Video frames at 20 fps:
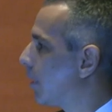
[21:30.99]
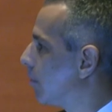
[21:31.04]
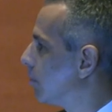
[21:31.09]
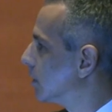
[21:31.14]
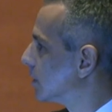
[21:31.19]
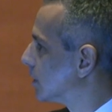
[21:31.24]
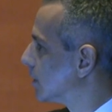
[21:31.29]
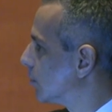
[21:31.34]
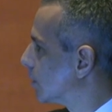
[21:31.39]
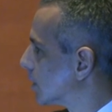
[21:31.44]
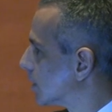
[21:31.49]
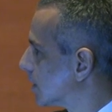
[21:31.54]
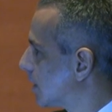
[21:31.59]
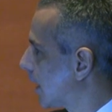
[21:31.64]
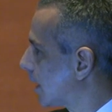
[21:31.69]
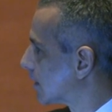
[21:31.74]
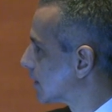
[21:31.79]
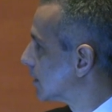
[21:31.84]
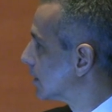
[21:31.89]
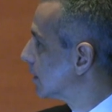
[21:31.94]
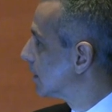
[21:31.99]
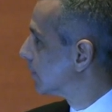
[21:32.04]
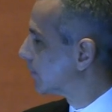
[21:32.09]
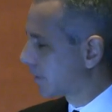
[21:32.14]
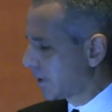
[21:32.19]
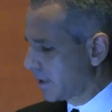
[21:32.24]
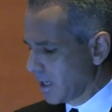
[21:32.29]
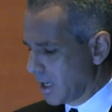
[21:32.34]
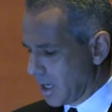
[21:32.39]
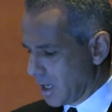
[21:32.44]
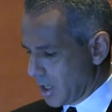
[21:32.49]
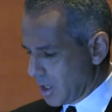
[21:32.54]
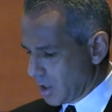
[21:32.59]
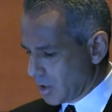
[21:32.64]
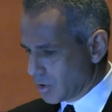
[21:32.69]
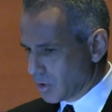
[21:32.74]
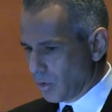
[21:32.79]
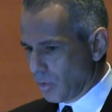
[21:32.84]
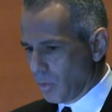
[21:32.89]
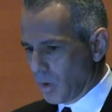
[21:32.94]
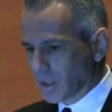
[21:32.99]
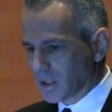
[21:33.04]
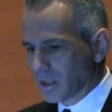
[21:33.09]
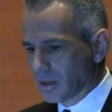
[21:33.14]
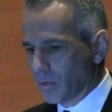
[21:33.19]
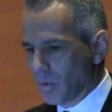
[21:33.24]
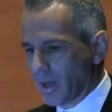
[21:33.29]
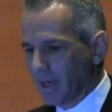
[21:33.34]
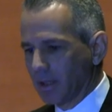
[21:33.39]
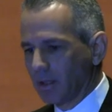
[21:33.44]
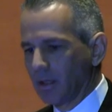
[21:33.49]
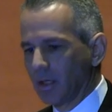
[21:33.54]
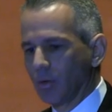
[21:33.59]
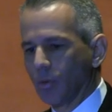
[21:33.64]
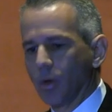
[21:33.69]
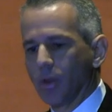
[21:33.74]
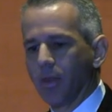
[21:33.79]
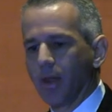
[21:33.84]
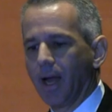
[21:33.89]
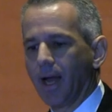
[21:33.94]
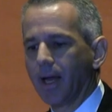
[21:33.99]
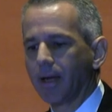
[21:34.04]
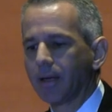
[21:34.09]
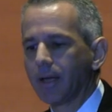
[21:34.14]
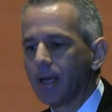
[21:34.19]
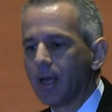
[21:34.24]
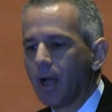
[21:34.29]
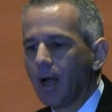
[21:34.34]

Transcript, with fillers: publishing what's not significant. So what's the way to deal with that?